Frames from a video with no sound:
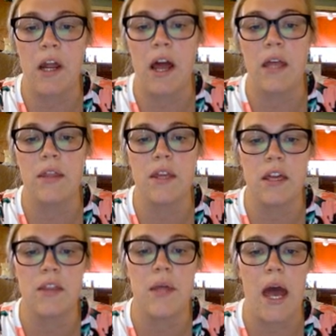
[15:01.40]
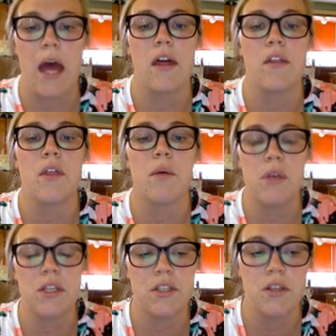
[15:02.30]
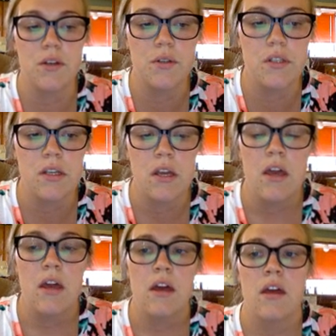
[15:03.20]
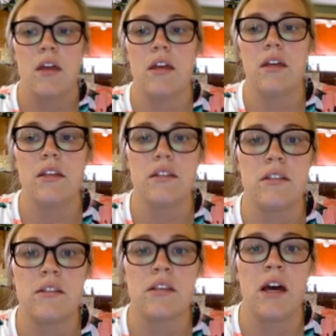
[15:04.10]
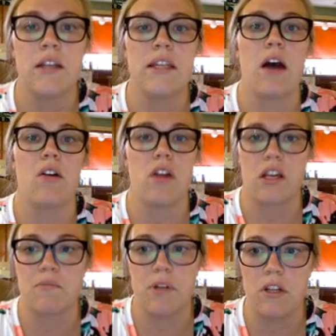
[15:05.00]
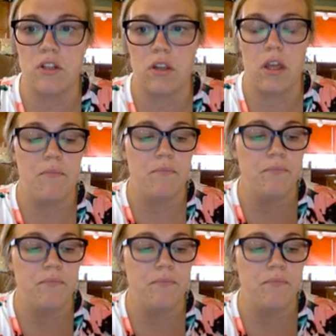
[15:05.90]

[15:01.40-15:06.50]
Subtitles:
it, I think that the misuse is cut down exponentially.